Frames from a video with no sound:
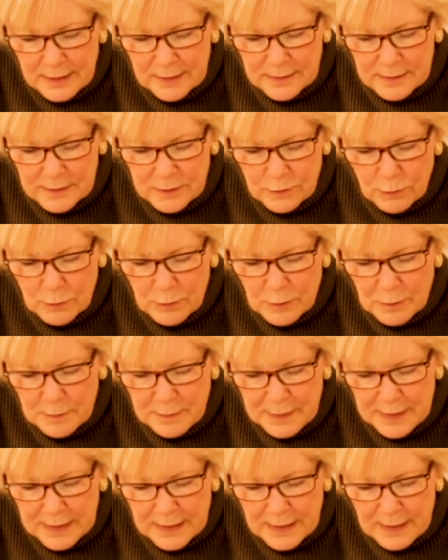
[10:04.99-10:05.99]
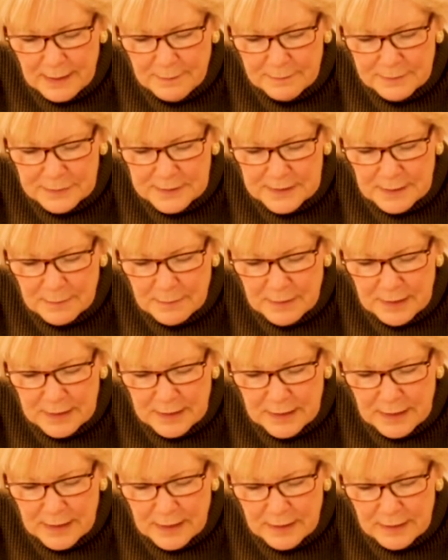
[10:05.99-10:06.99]
So we'll pick up some of
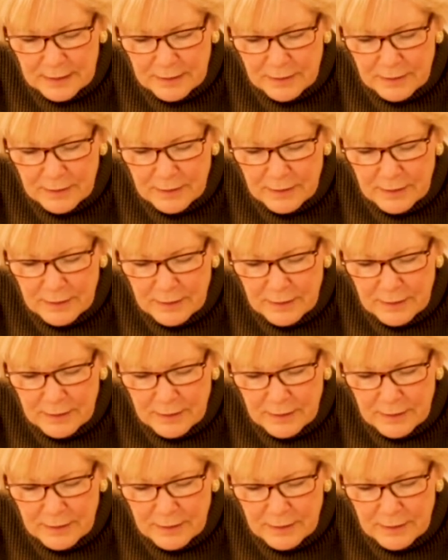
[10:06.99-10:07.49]
the color.